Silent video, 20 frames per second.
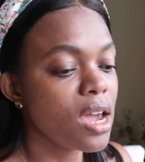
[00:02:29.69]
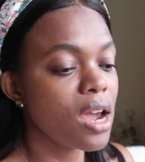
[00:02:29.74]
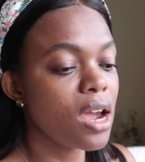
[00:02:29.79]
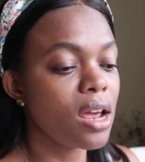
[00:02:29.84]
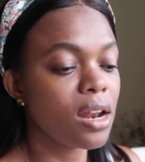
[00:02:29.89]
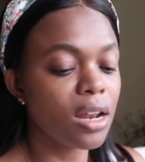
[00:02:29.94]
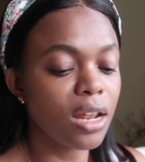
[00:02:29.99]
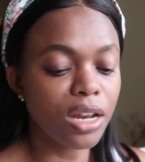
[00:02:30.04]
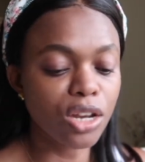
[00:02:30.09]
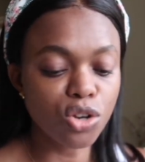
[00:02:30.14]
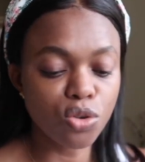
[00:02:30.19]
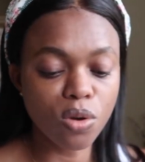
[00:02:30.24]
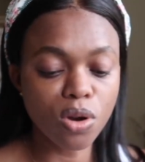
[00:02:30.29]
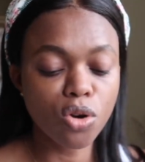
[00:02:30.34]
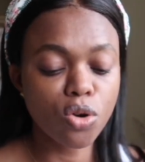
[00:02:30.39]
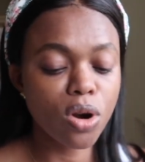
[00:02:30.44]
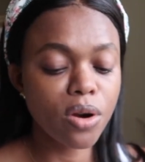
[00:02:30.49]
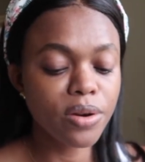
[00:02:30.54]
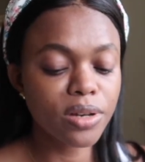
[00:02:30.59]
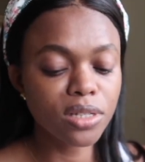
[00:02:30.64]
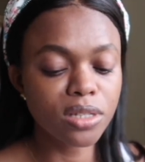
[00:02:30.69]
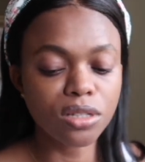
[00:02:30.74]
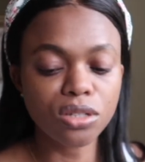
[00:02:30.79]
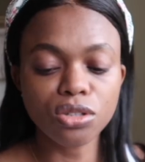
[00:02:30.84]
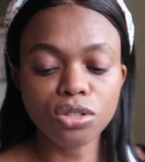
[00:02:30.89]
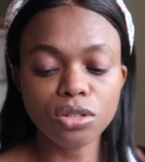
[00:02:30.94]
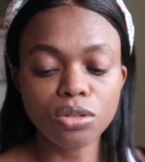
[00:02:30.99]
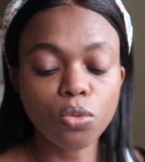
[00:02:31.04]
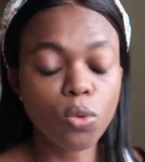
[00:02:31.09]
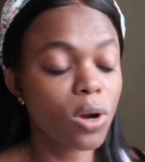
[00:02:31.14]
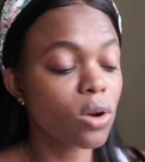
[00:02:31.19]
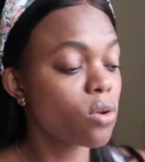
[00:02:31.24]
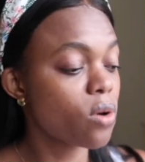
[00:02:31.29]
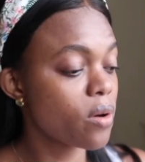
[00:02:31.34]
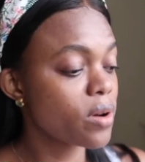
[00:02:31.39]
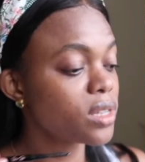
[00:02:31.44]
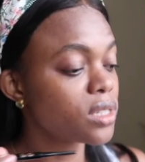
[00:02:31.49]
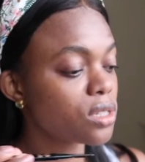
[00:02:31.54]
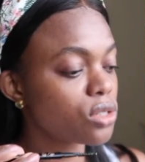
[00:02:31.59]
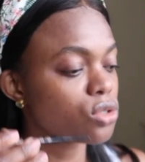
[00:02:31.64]
And then during quarantine, when
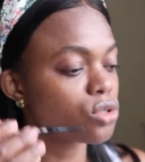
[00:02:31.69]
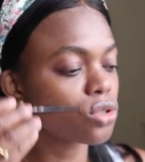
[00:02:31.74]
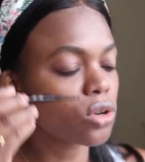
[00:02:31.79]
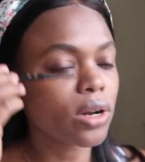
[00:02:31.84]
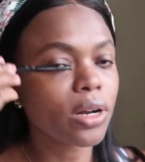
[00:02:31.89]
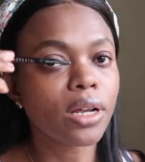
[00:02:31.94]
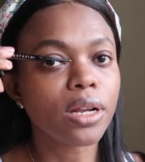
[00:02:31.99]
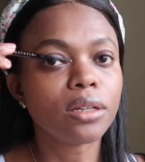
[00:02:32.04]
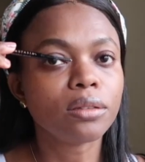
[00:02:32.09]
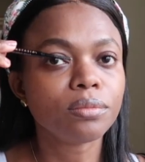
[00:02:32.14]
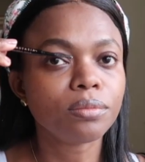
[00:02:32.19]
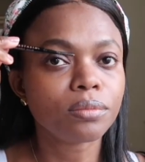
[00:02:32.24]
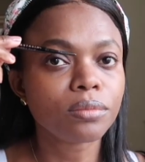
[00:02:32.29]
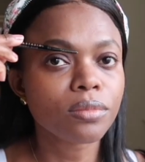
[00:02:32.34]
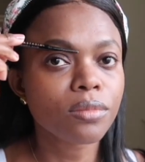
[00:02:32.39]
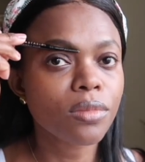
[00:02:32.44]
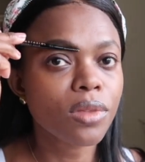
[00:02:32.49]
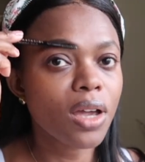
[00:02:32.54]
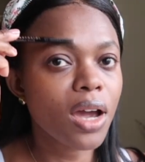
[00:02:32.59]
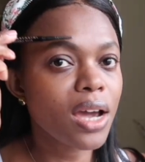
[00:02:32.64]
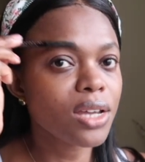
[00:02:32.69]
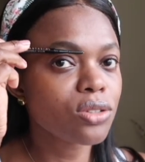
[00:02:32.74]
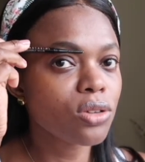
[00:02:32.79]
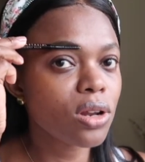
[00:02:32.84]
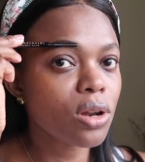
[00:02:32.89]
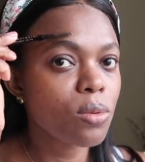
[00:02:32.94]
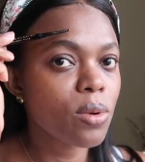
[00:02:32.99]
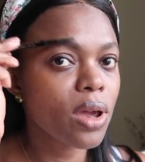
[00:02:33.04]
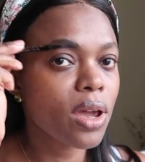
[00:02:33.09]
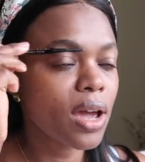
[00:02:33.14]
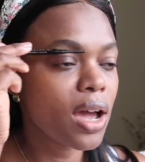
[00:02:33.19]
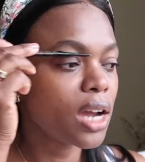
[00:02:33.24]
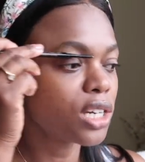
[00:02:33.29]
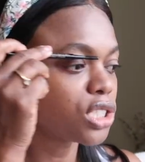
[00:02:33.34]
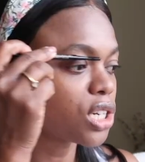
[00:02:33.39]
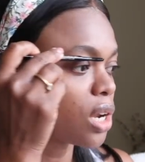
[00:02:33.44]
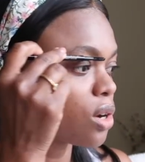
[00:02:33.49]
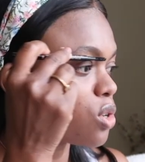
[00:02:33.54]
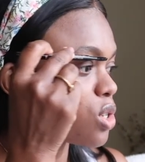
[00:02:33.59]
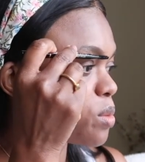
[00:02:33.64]
quarantine started, I started wearing
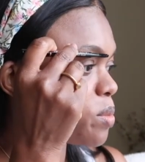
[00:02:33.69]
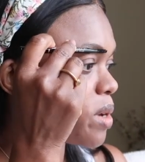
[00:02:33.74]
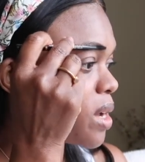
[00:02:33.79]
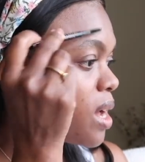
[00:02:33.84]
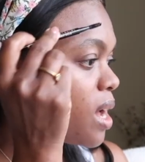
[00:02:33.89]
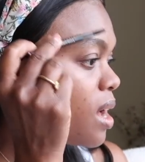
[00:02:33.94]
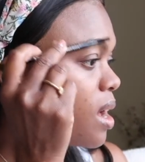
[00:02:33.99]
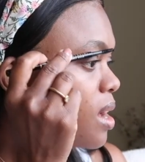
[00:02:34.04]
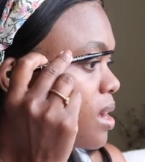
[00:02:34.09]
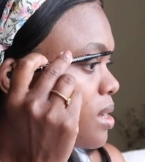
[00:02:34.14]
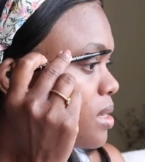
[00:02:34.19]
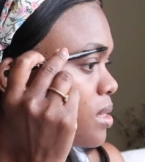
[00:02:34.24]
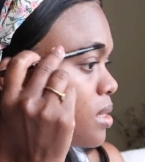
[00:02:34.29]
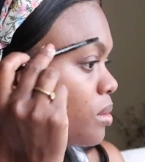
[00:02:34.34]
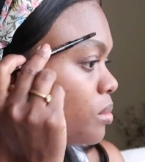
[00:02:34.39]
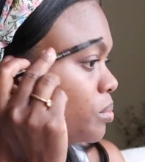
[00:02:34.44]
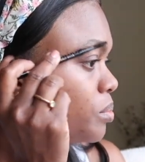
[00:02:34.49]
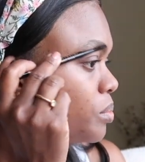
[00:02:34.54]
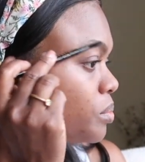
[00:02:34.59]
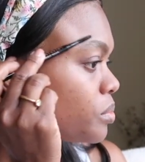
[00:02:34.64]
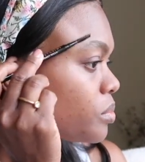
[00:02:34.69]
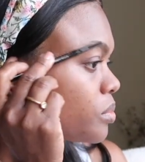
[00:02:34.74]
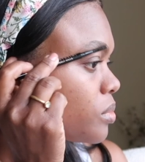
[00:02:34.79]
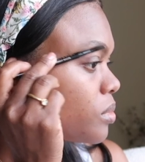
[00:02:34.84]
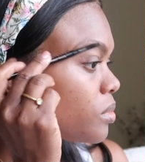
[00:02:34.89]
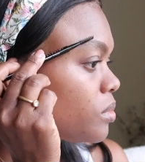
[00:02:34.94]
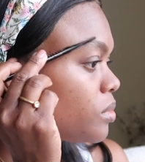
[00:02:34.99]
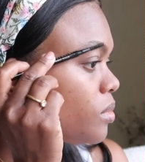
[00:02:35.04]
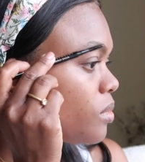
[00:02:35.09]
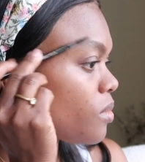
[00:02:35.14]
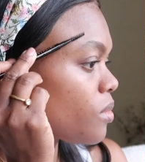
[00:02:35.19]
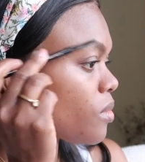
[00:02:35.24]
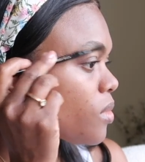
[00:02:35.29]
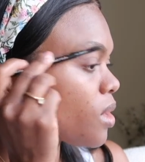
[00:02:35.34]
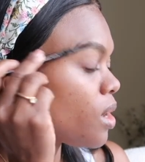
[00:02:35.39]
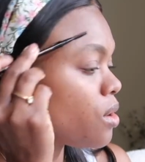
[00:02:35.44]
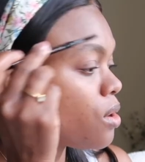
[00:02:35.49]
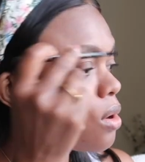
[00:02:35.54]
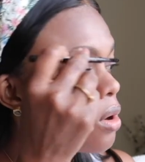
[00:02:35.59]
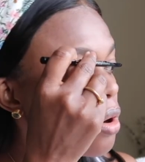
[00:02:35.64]
eyeshadows because,
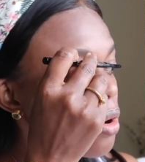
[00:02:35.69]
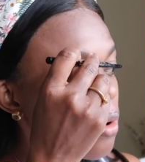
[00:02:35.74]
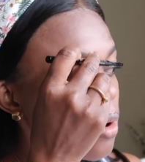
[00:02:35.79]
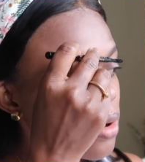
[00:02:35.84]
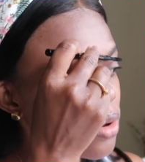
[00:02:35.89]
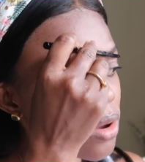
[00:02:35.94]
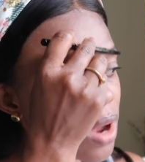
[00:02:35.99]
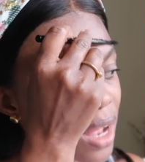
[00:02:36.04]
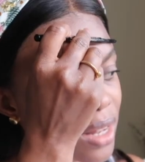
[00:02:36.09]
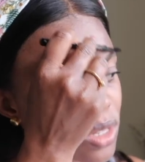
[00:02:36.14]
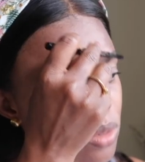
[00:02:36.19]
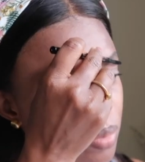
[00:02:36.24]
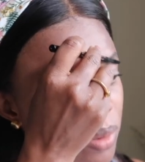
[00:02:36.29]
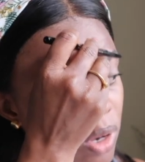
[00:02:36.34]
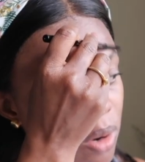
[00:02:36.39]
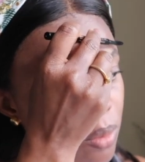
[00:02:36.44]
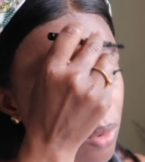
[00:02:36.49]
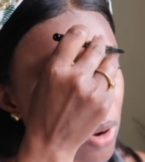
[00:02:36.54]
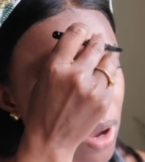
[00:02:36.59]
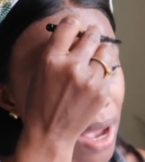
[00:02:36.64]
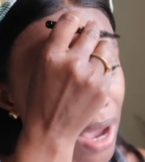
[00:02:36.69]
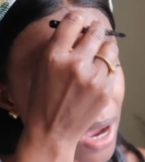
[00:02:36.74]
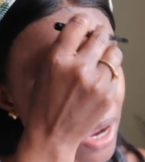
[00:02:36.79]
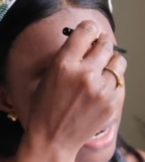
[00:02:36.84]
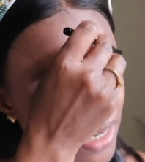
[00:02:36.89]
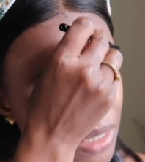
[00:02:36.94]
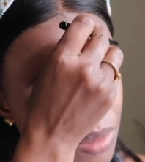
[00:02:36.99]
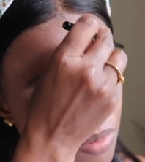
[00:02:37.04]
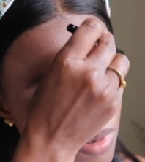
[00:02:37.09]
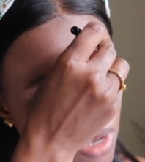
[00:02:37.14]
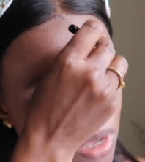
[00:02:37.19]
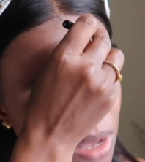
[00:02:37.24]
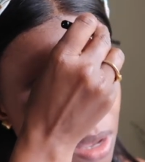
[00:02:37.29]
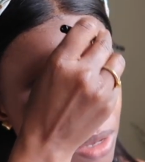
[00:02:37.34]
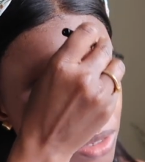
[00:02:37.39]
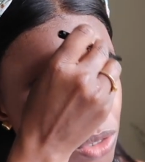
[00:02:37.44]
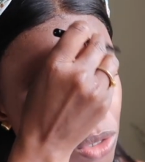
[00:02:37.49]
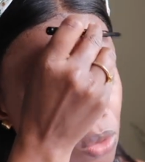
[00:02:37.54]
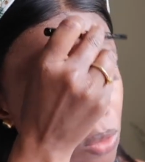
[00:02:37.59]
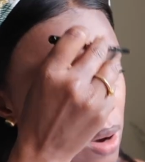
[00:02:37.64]
you know, you have to play up your eyes
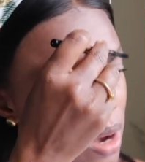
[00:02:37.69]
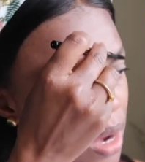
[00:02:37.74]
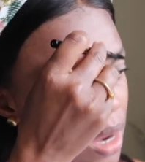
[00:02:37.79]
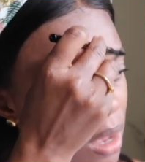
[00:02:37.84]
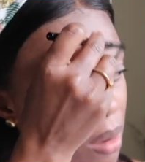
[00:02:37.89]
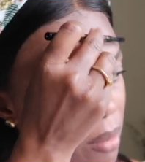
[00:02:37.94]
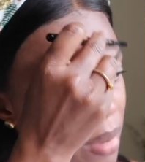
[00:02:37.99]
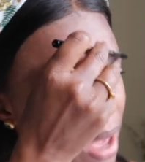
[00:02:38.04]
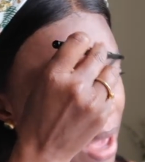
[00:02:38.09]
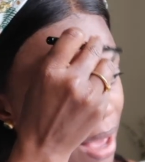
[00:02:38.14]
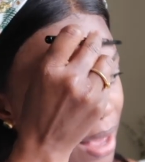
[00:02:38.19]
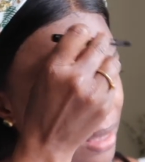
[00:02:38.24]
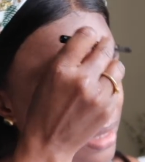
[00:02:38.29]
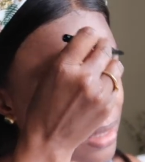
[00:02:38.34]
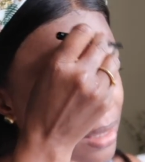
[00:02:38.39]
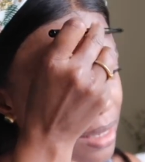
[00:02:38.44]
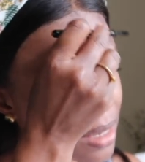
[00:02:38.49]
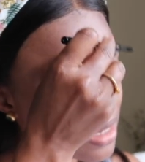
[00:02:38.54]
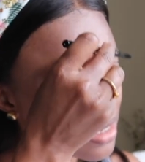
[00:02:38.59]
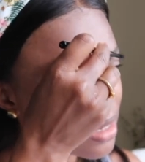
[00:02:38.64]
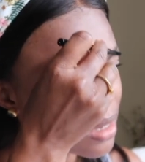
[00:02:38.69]
because you're wearing a mask.